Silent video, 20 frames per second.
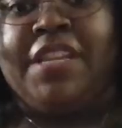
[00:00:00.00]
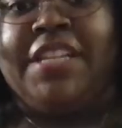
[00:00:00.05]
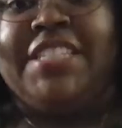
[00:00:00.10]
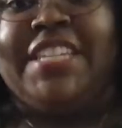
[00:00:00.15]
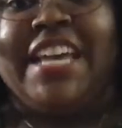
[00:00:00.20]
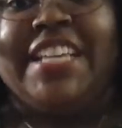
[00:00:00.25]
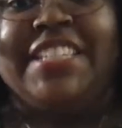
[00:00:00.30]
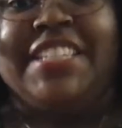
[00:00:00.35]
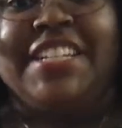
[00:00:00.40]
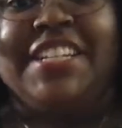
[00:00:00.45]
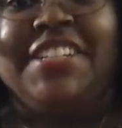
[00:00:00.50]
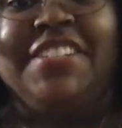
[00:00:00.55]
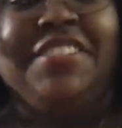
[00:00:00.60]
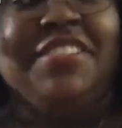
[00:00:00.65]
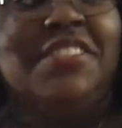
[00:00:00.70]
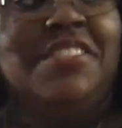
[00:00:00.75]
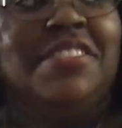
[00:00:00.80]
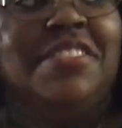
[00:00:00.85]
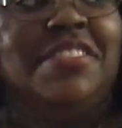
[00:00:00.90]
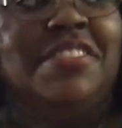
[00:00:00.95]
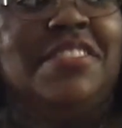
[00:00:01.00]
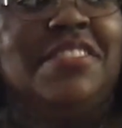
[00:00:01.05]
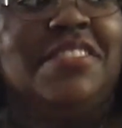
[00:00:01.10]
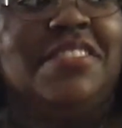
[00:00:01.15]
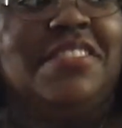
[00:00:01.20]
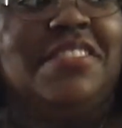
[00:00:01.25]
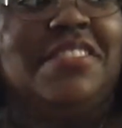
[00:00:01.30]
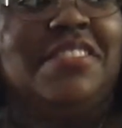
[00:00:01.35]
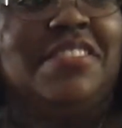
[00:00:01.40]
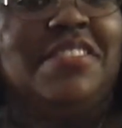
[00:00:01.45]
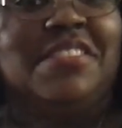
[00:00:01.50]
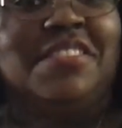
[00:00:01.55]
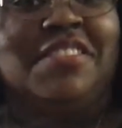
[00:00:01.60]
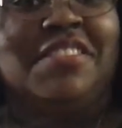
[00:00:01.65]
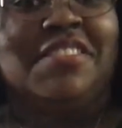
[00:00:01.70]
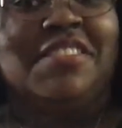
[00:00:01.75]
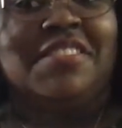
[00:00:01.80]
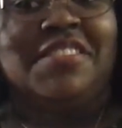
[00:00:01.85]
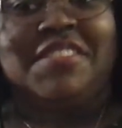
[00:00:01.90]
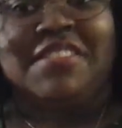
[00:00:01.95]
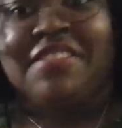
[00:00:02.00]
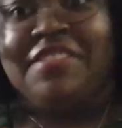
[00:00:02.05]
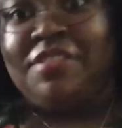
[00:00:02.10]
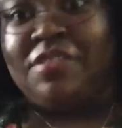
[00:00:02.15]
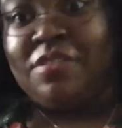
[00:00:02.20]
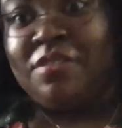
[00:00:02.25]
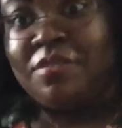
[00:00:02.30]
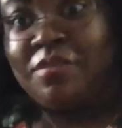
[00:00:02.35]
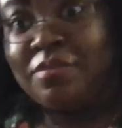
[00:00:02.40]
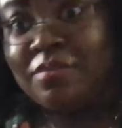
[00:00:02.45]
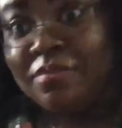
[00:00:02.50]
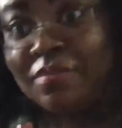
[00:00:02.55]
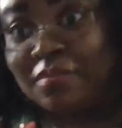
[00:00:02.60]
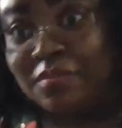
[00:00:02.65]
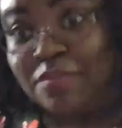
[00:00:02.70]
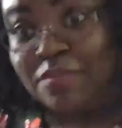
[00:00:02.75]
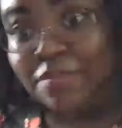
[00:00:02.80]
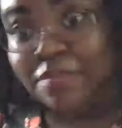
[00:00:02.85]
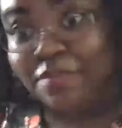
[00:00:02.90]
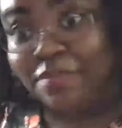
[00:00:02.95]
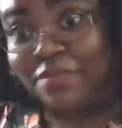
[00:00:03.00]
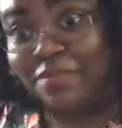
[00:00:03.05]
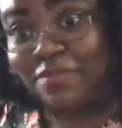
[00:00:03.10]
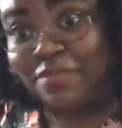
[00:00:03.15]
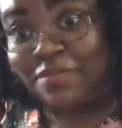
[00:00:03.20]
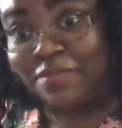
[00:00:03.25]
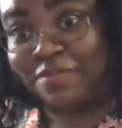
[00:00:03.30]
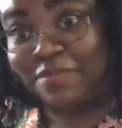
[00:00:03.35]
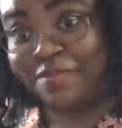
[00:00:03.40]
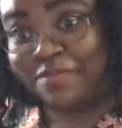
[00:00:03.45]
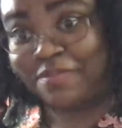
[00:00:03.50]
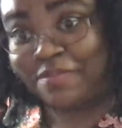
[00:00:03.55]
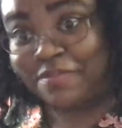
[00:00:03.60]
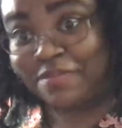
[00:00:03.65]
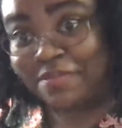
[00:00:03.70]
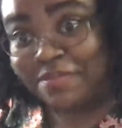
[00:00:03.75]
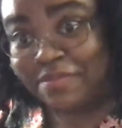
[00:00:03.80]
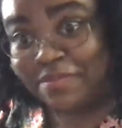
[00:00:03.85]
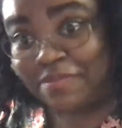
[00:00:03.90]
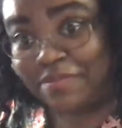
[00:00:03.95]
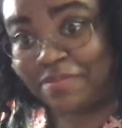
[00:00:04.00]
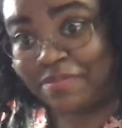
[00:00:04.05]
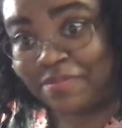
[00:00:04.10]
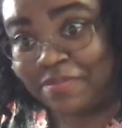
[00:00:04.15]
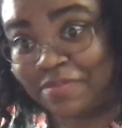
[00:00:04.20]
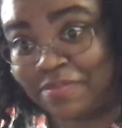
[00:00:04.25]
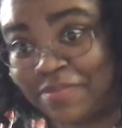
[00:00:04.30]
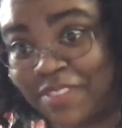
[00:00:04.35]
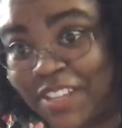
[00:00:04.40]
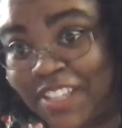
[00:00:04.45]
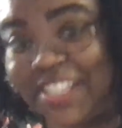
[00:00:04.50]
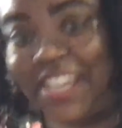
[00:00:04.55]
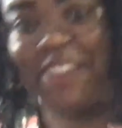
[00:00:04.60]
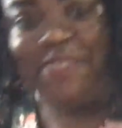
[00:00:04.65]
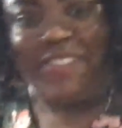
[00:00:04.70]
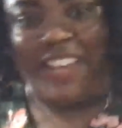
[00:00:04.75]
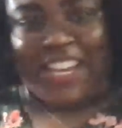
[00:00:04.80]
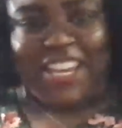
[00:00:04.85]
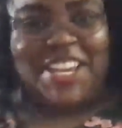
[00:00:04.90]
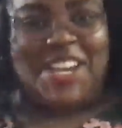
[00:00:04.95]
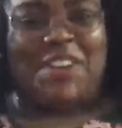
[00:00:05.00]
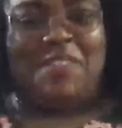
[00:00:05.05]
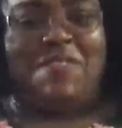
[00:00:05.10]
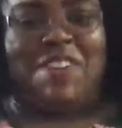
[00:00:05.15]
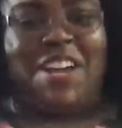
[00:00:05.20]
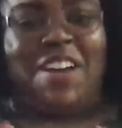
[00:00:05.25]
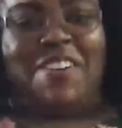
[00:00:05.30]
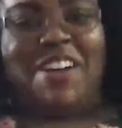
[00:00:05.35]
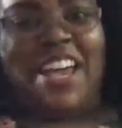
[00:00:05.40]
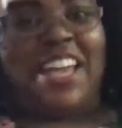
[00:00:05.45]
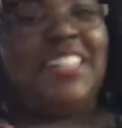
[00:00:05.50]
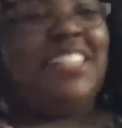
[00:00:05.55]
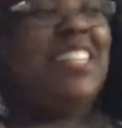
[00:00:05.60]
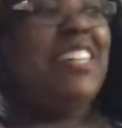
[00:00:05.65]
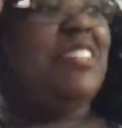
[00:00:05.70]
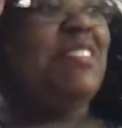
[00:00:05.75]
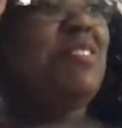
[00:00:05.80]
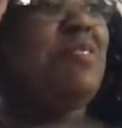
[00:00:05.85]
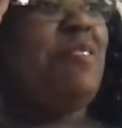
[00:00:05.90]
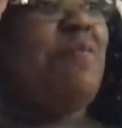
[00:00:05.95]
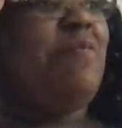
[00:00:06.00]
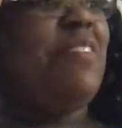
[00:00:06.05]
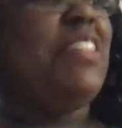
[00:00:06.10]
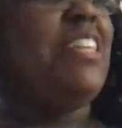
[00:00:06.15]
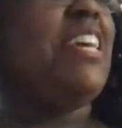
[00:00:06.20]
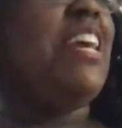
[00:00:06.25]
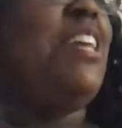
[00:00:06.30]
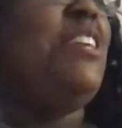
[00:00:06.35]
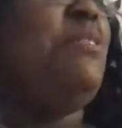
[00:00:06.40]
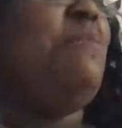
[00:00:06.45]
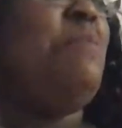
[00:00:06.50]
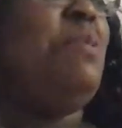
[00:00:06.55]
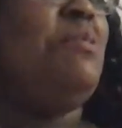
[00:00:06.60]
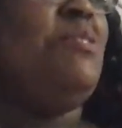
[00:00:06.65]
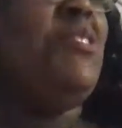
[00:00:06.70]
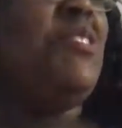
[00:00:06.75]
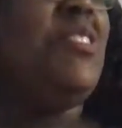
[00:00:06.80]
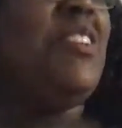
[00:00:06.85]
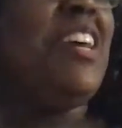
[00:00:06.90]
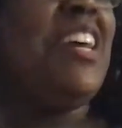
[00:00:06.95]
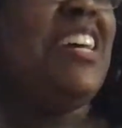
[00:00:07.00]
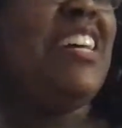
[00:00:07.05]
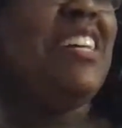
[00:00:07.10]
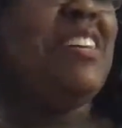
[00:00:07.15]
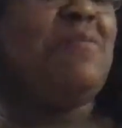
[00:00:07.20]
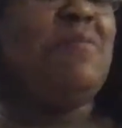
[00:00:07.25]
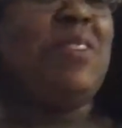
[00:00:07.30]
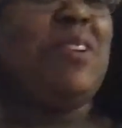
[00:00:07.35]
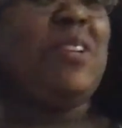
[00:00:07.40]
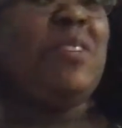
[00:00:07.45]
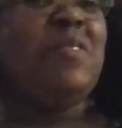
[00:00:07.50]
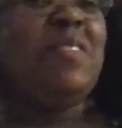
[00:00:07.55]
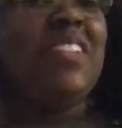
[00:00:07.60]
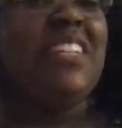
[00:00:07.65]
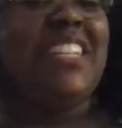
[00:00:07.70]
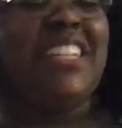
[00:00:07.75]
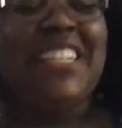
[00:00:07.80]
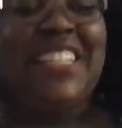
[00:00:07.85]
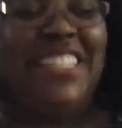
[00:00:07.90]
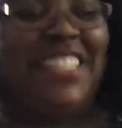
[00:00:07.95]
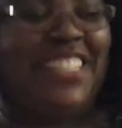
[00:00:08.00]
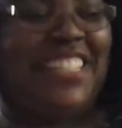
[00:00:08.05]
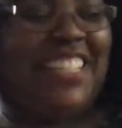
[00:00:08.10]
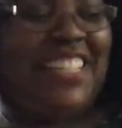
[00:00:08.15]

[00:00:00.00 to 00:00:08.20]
Testing. Oh, I have to. Yep. Yep, they can hear me. Okay, so Mother, can you mute your uh, computer, please?